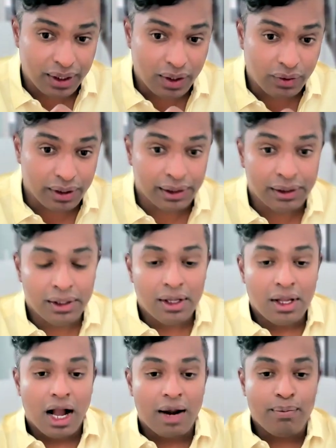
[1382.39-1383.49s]
Okay,
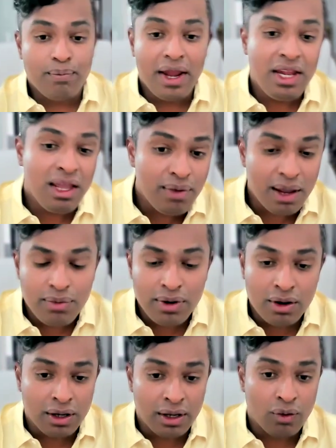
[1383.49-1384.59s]
and many
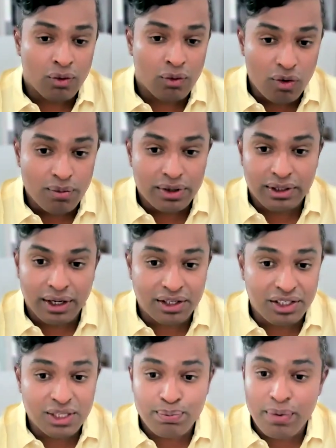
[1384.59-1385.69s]
baby boomers, like
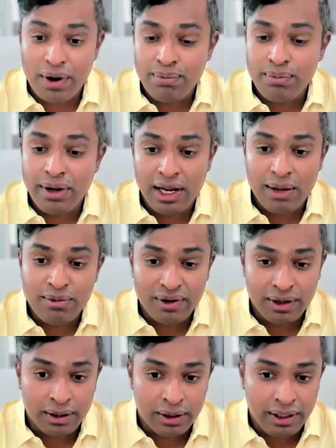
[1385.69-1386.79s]
despite being
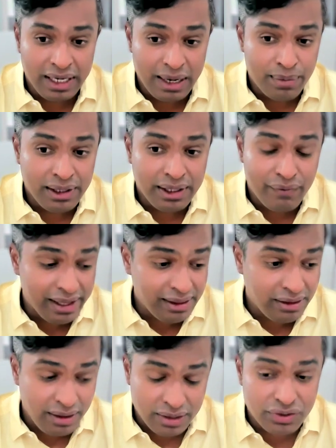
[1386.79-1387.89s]
labeled the
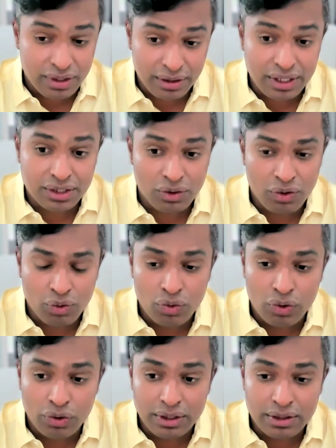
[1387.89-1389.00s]
wealthiest generation, you
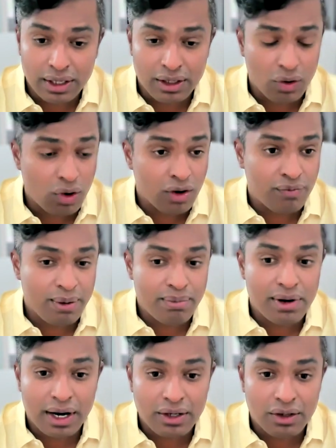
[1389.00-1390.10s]
know this, right? A lot of people
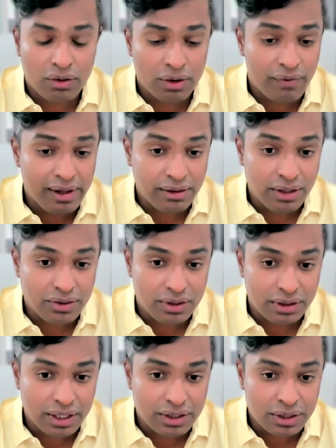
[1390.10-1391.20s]
right now are the wealthiest
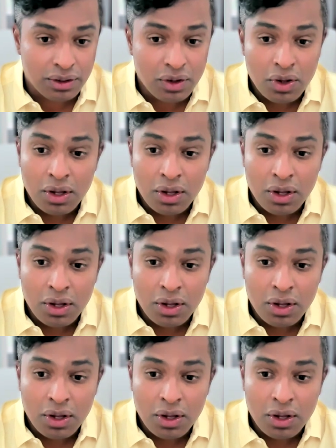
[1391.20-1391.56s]
generation.